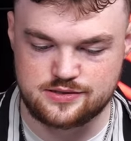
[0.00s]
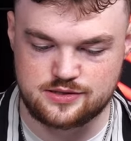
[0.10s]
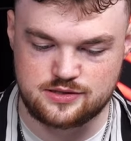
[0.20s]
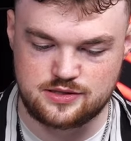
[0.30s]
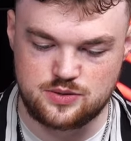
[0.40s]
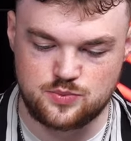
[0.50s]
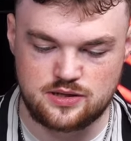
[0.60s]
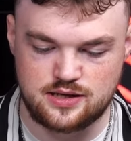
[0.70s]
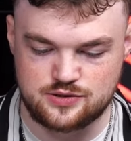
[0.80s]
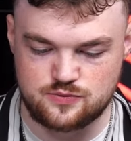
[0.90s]

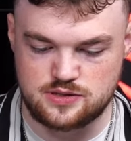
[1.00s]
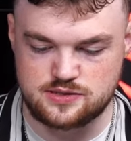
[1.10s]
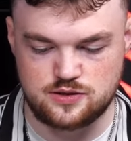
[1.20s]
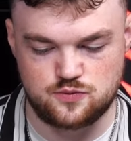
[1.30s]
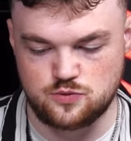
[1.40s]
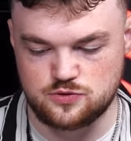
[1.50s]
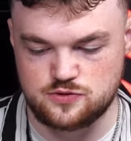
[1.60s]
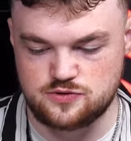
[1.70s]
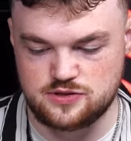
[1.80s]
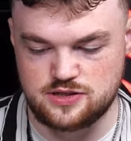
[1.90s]
email address and we want
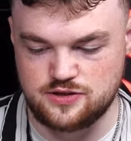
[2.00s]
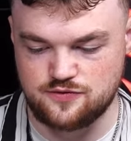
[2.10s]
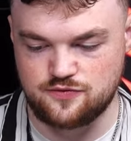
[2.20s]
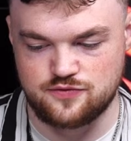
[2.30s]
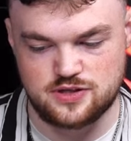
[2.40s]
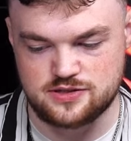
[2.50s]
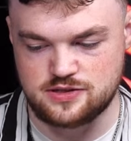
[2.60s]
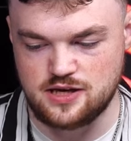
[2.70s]
to see if this